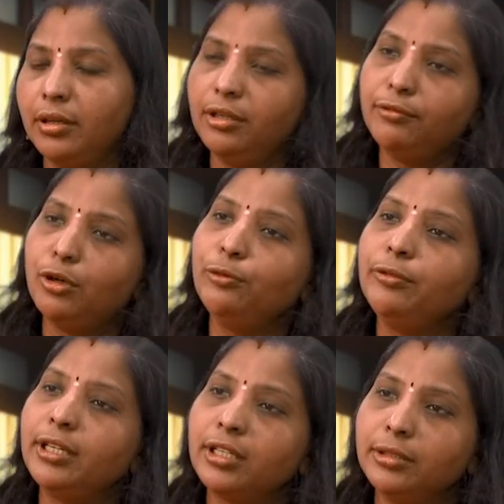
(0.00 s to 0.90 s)
warm
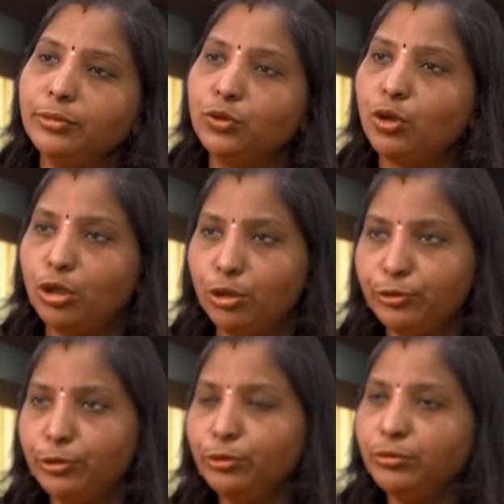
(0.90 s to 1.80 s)
welcome to all of
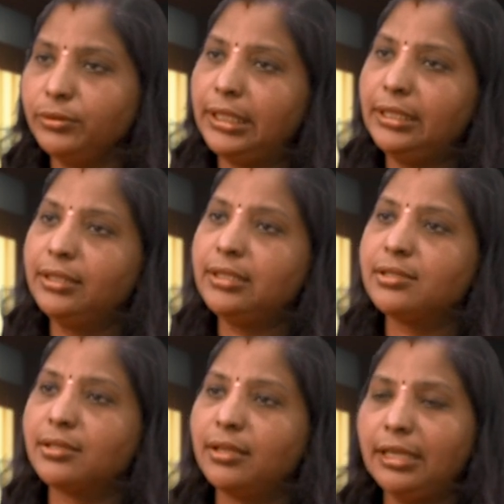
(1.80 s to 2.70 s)
you in
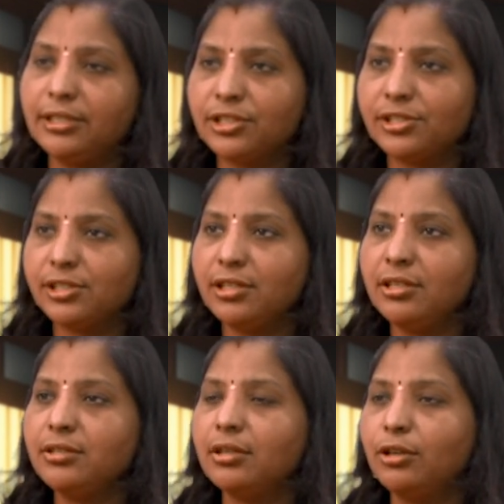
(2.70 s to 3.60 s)
this lecture
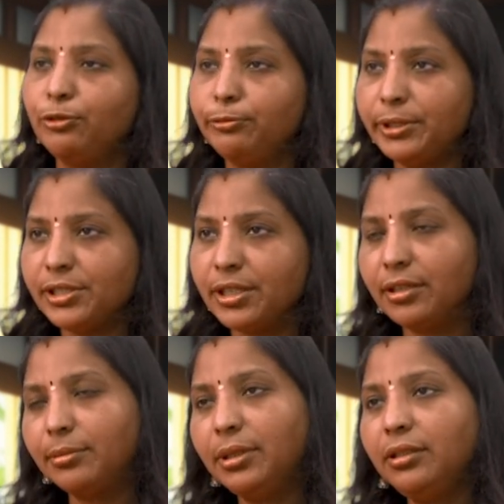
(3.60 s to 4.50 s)
series of
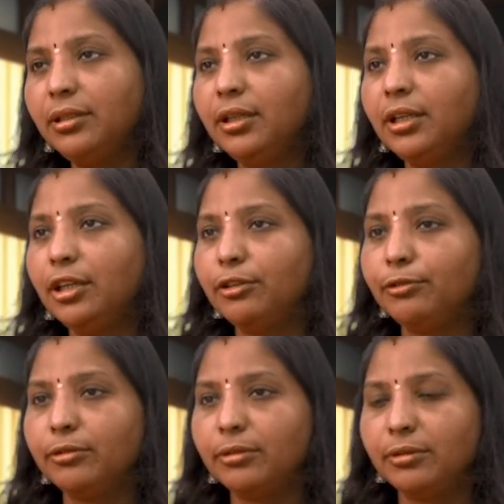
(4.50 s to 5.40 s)
Panchakarma
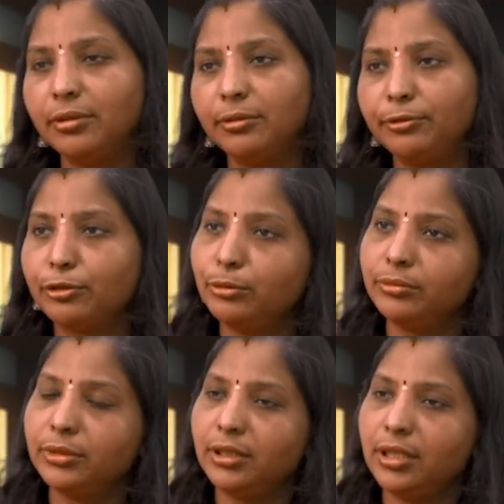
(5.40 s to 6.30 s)
from
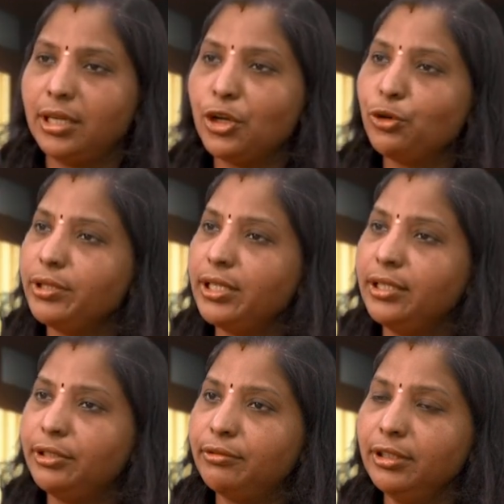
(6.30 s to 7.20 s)
Ayurveda
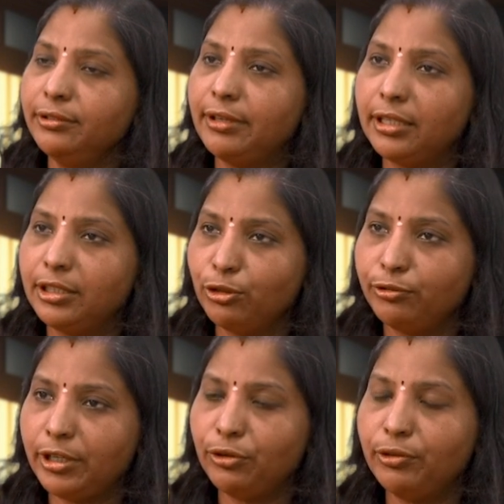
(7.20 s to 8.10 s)
Network, Faculty of
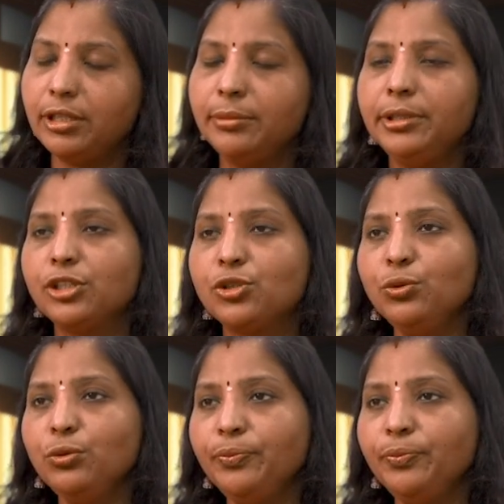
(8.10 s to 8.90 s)
Ayurveda, BHU.